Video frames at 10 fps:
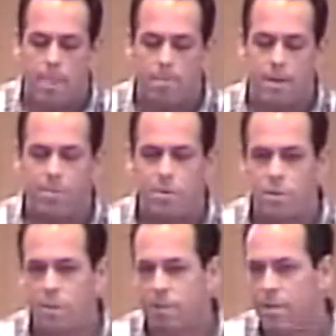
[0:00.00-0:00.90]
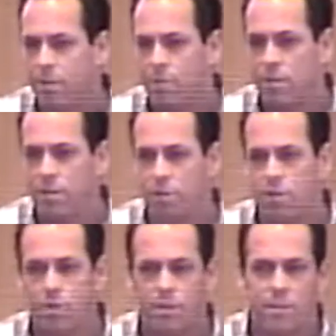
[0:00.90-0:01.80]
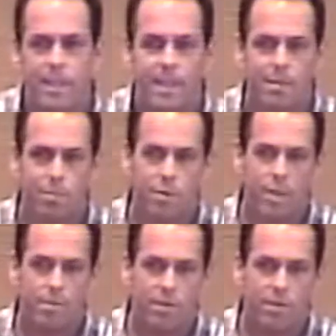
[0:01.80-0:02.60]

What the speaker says: my opportunities, I was introduced to a tech program,